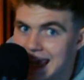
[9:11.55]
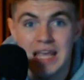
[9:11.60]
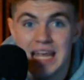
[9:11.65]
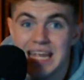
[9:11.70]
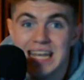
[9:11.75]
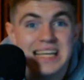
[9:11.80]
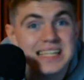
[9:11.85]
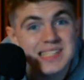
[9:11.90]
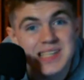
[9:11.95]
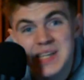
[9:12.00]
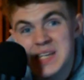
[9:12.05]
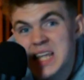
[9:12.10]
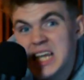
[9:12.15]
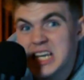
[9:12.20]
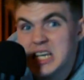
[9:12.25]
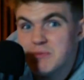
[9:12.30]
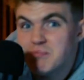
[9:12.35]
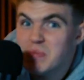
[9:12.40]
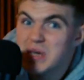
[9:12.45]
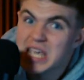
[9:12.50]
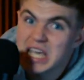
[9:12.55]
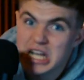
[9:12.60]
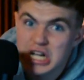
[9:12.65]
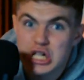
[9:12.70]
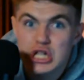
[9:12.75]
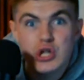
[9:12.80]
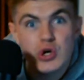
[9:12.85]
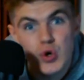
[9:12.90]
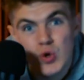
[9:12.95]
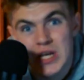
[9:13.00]
He doesn't need to be
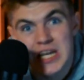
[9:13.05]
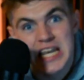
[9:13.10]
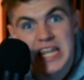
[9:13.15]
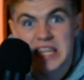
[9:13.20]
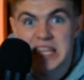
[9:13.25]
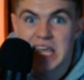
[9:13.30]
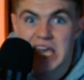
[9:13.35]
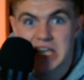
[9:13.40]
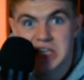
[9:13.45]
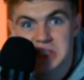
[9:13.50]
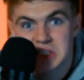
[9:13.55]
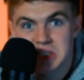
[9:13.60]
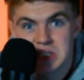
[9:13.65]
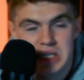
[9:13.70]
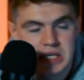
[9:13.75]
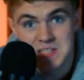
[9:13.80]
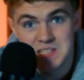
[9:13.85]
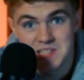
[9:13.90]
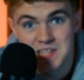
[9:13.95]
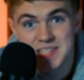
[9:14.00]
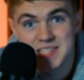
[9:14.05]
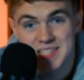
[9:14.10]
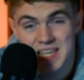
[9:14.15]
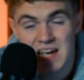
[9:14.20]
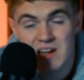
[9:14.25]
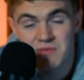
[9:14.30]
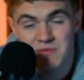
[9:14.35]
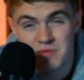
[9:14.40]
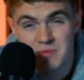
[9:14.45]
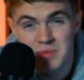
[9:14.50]
included in this." Does this
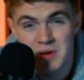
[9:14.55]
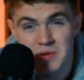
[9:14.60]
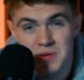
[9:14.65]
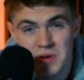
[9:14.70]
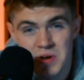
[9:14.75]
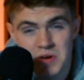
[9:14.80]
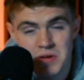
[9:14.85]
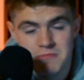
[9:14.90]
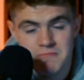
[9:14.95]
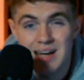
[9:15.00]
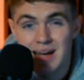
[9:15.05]
sound familiar?